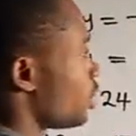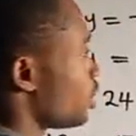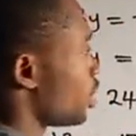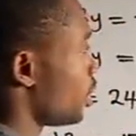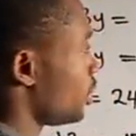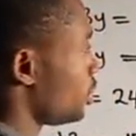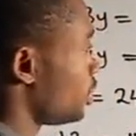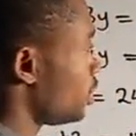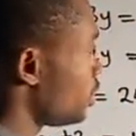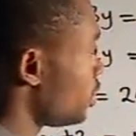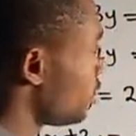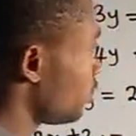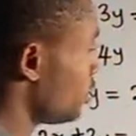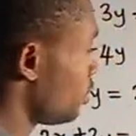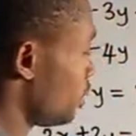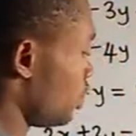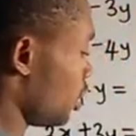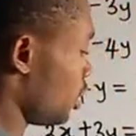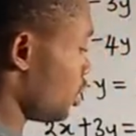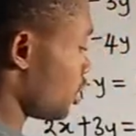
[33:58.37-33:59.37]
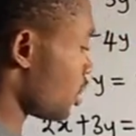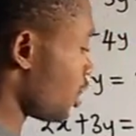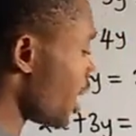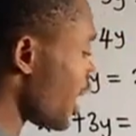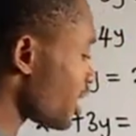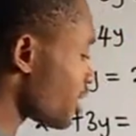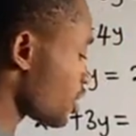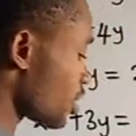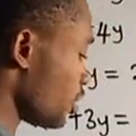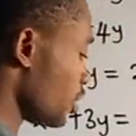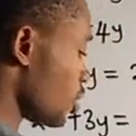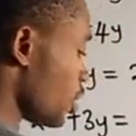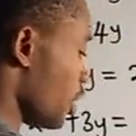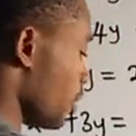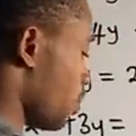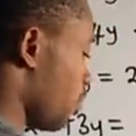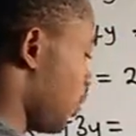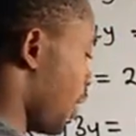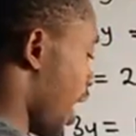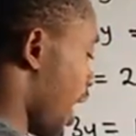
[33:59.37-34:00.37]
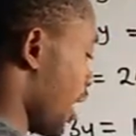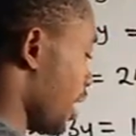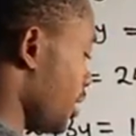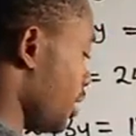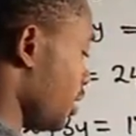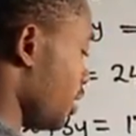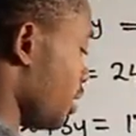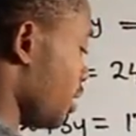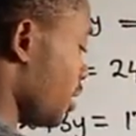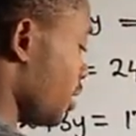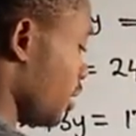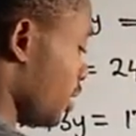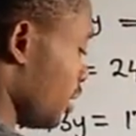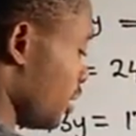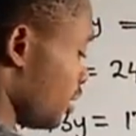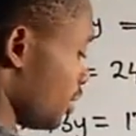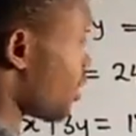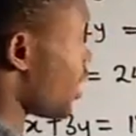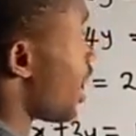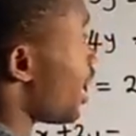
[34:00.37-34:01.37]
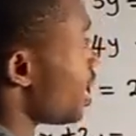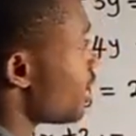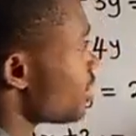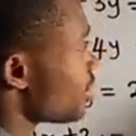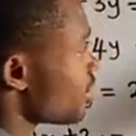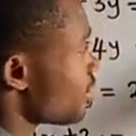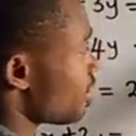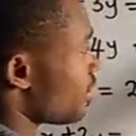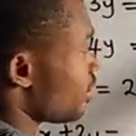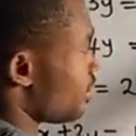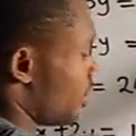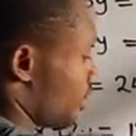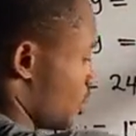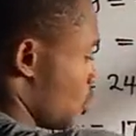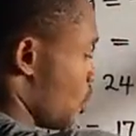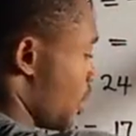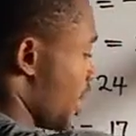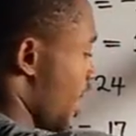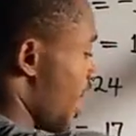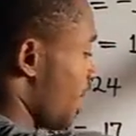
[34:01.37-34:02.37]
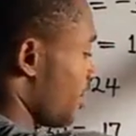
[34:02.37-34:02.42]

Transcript: Good. So that's going to imply that we